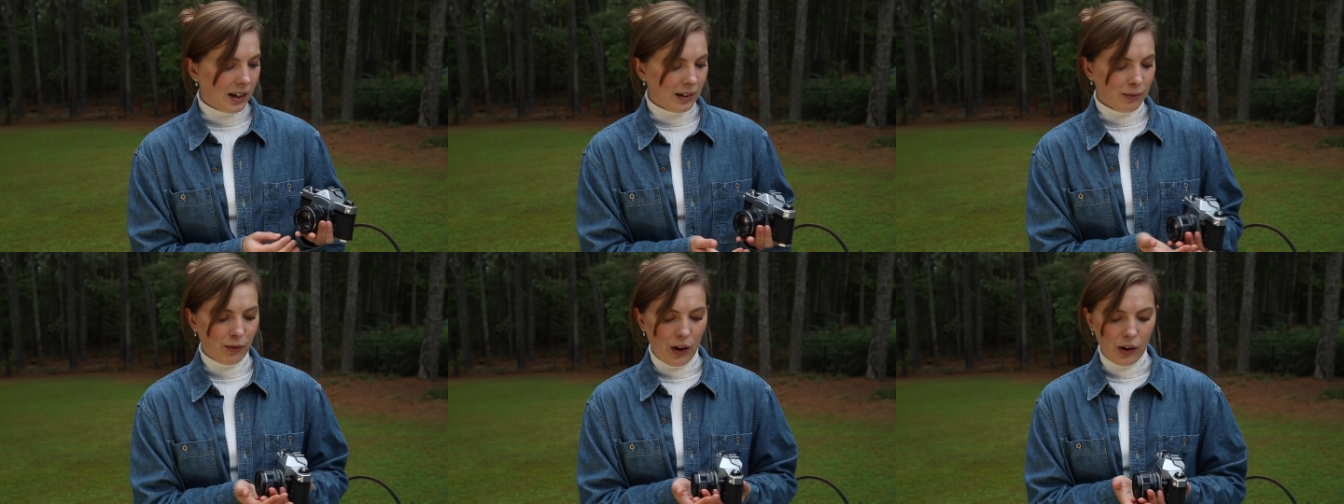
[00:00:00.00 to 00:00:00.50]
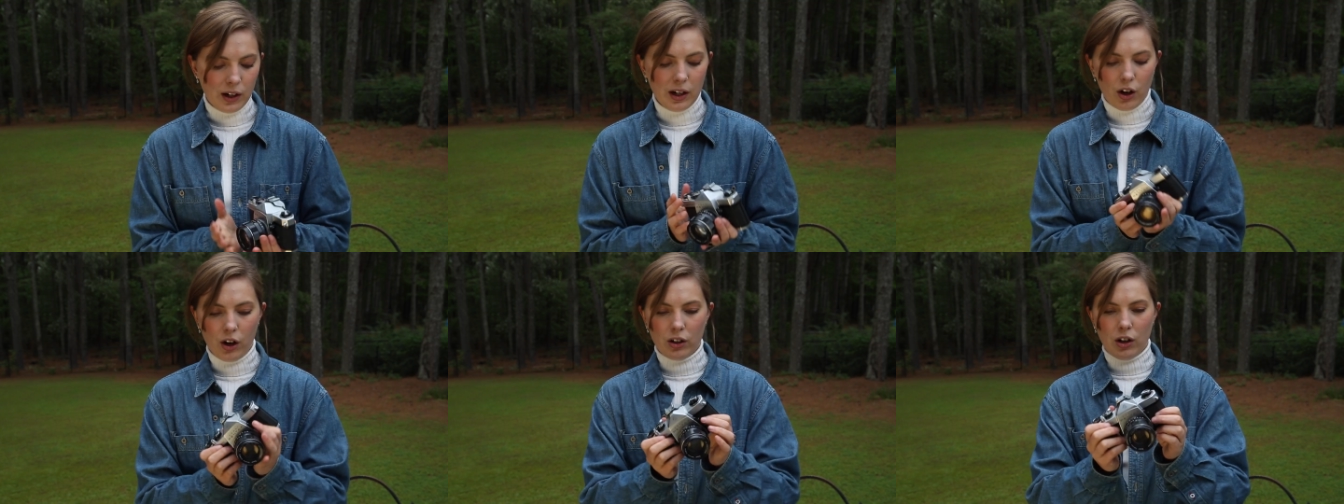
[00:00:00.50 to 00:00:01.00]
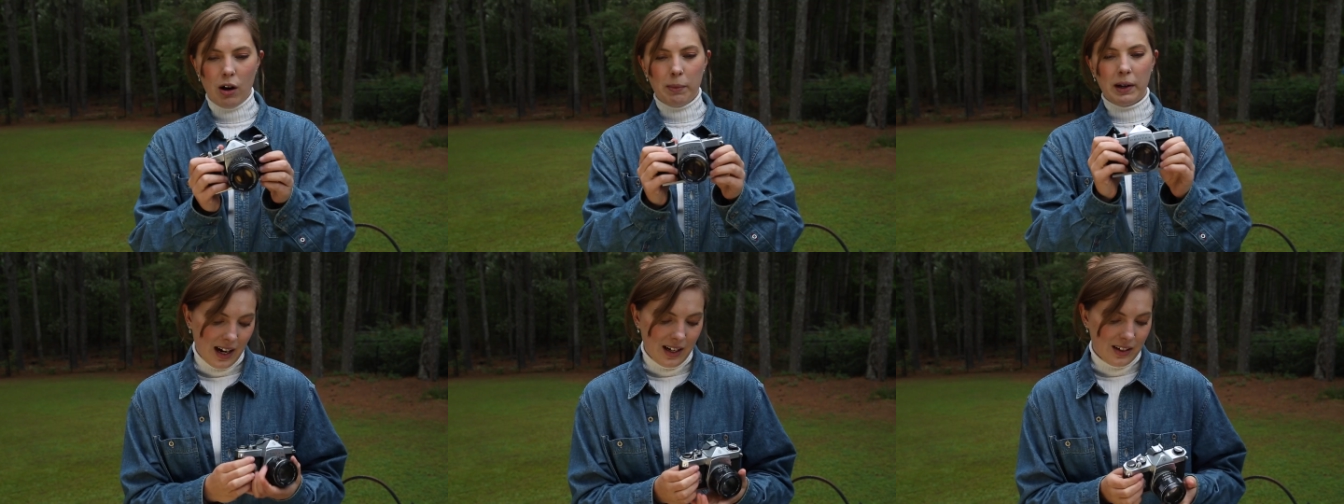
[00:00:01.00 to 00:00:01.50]
Um, very
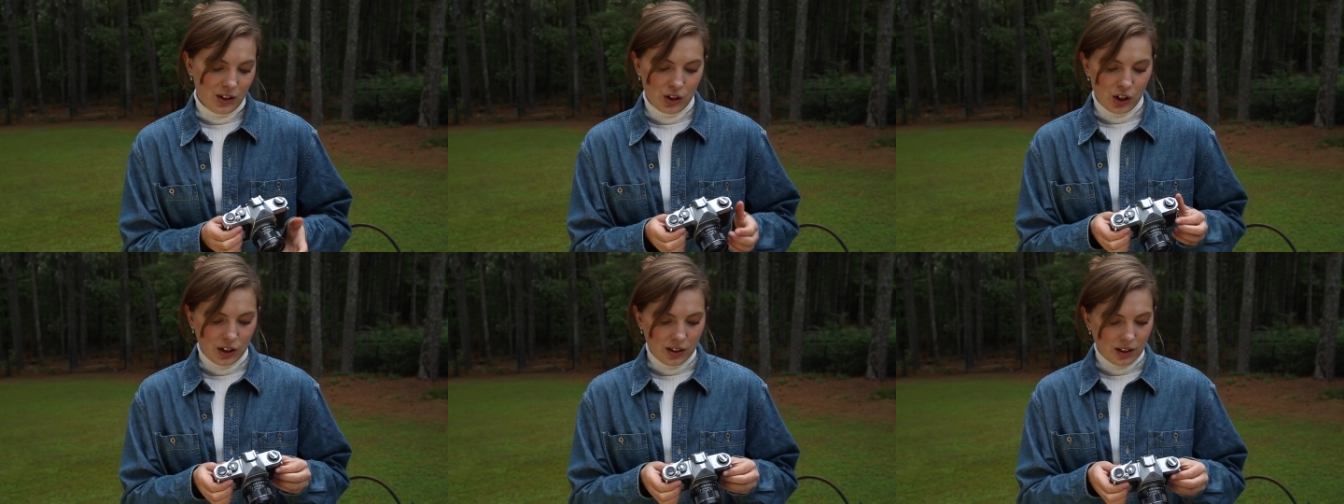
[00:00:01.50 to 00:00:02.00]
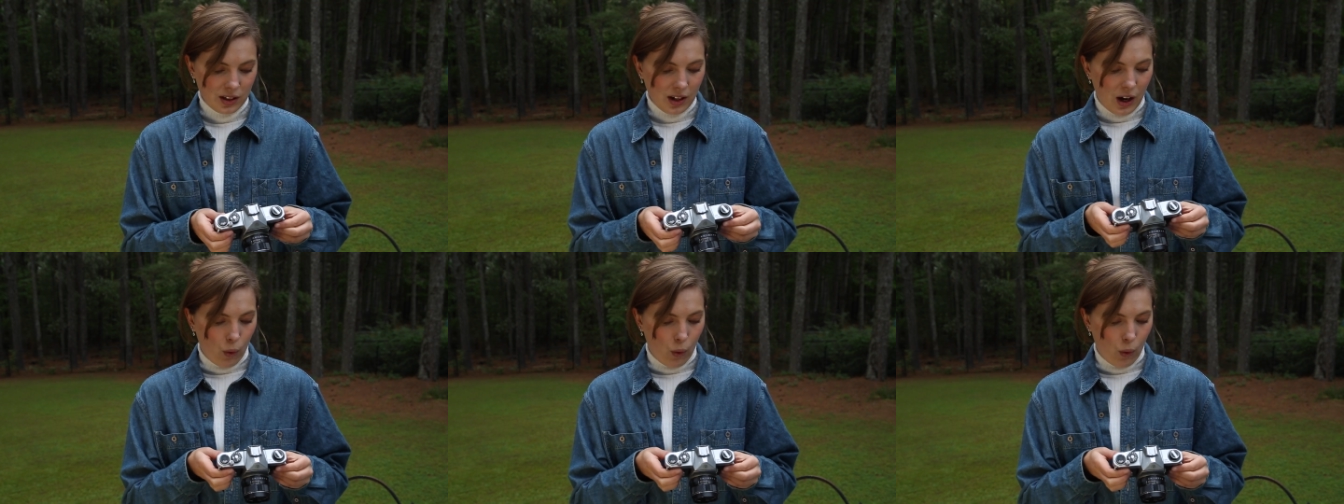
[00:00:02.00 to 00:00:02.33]
ergonomic. Yeah, it's just